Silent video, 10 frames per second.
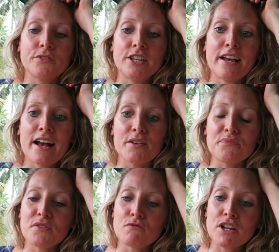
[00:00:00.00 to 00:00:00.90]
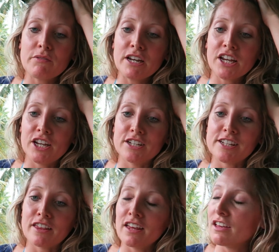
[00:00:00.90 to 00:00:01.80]
So yeah, really, really good.
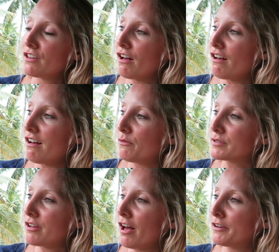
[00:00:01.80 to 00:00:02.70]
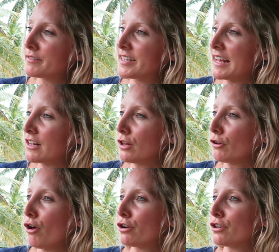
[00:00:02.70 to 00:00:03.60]
I think I was kind of settled
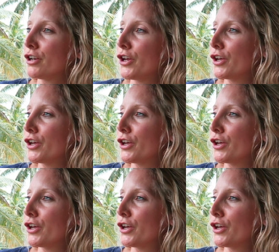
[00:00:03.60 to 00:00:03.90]
on